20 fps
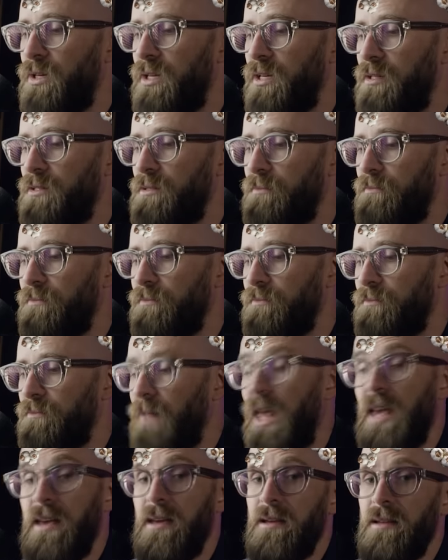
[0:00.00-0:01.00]
from my head.
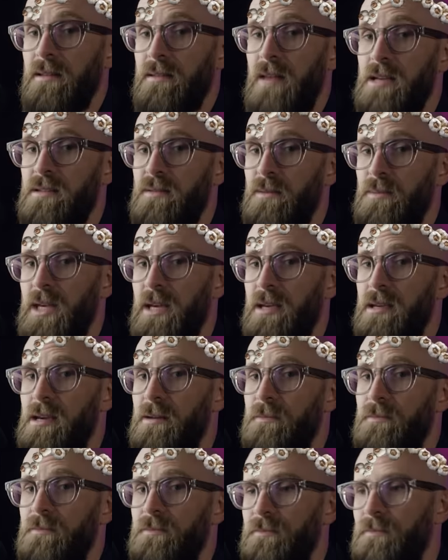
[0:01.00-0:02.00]
Thanks for being
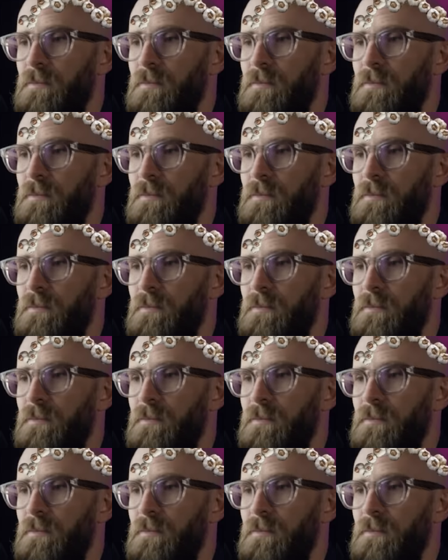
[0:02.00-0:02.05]
here.